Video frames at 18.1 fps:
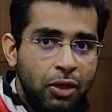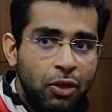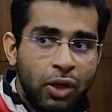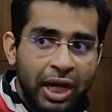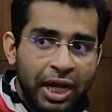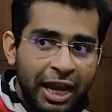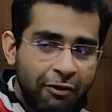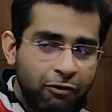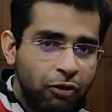I'll
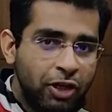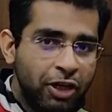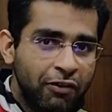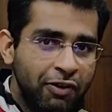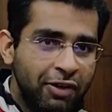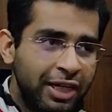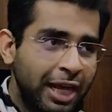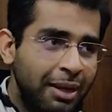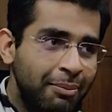have to give
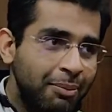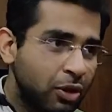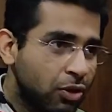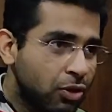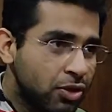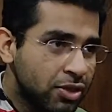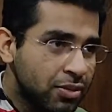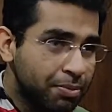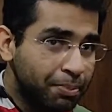it time,
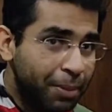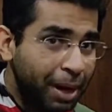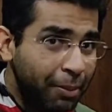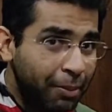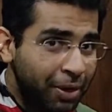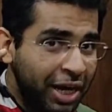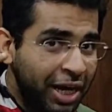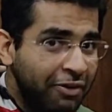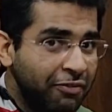because my
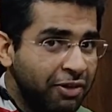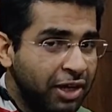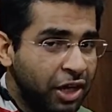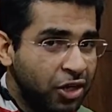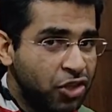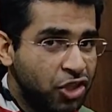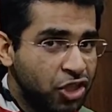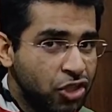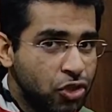brain will
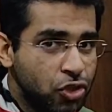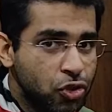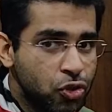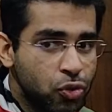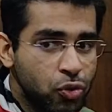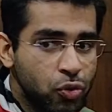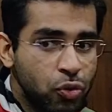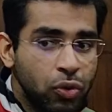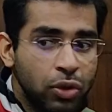adjust
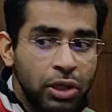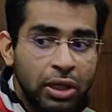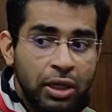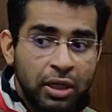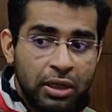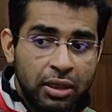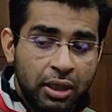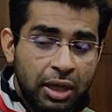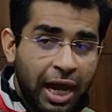to
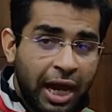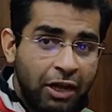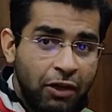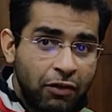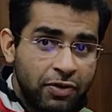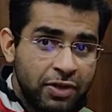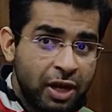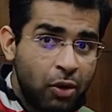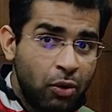the kind
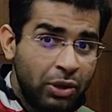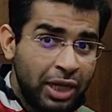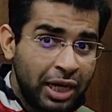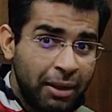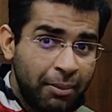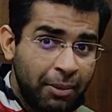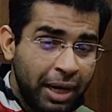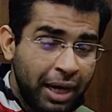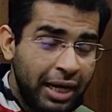of sound that
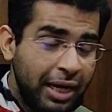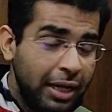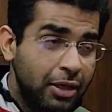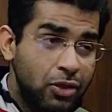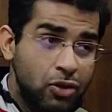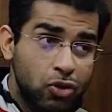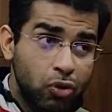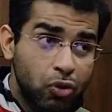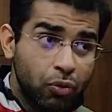I'm
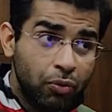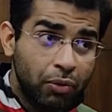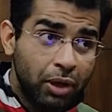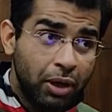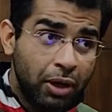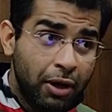getting. So